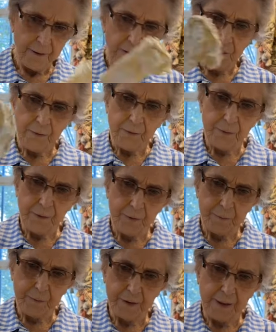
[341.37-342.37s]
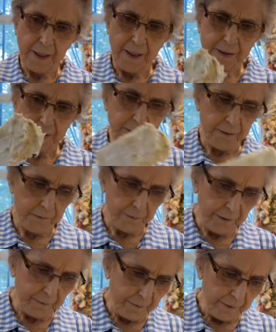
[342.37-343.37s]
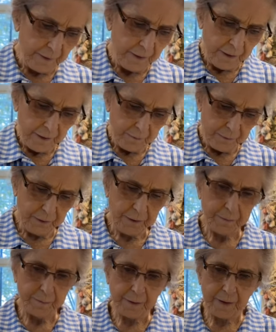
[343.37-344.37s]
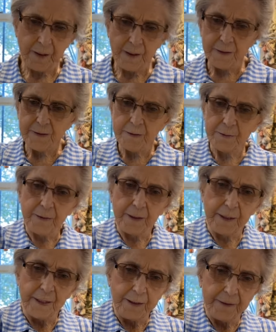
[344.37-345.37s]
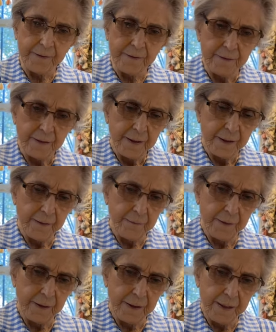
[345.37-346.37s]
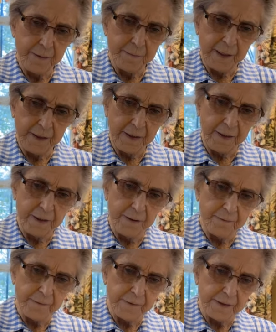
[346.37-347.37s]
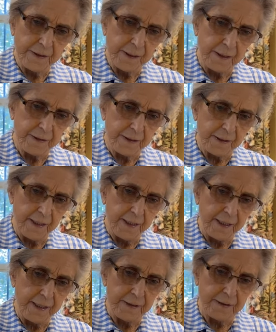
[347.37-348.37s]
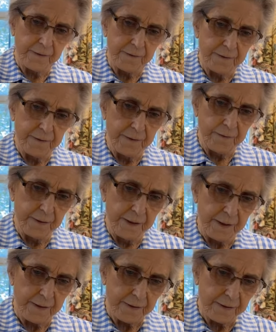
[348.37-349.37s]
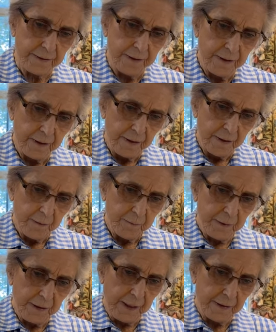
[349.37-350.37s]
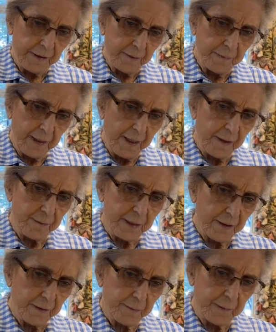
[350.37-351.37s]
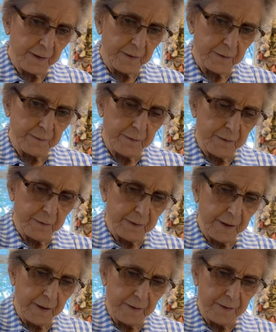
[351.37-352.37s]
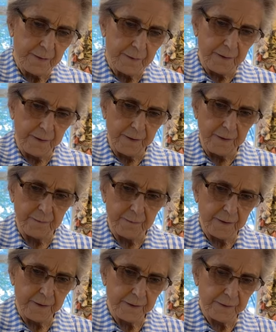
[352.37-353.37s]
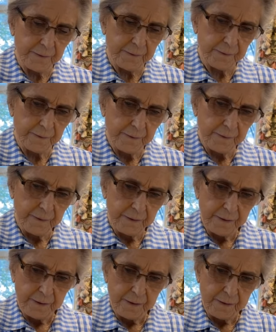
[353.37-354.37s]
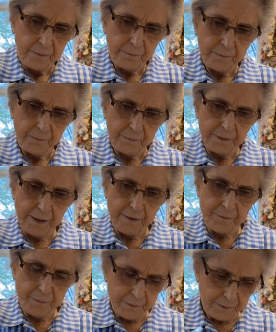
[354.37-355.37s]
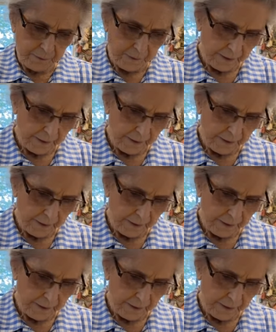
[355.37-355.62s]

or you could put the icing on and put the pecans on it later. It really doesn't make any difference. It's a lot easier to do this, but sometimes I'll sprinkle a few pecans on it anyway. So we have to put